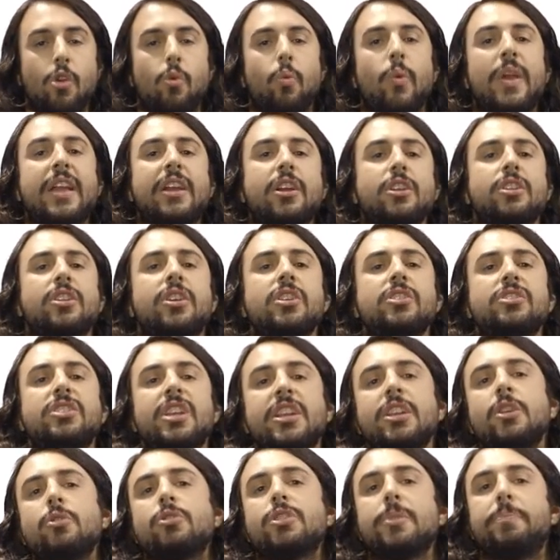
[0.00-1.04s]
We could
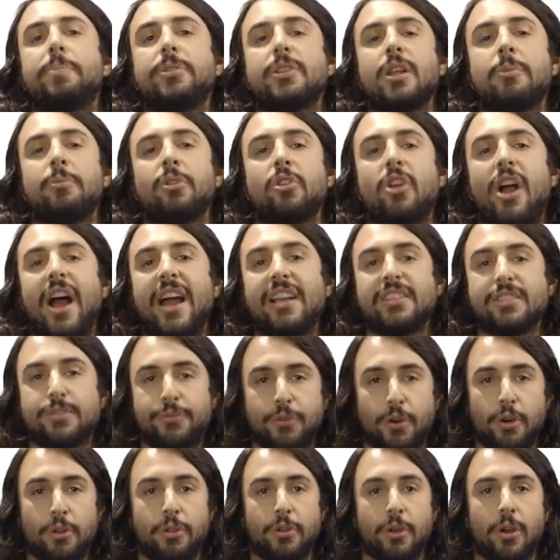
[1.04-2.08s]
continue to polymerize
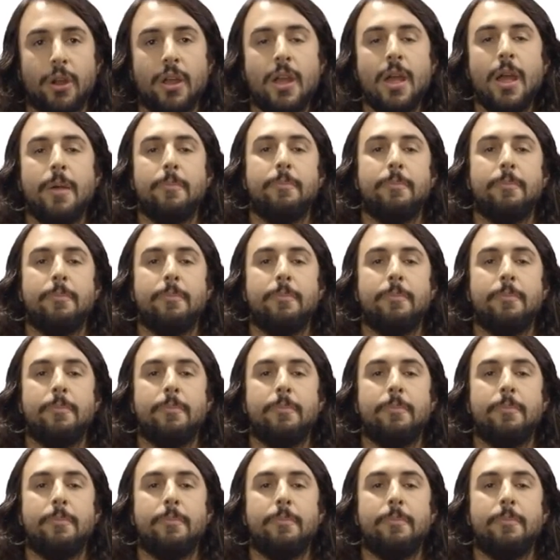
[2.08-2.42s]
further,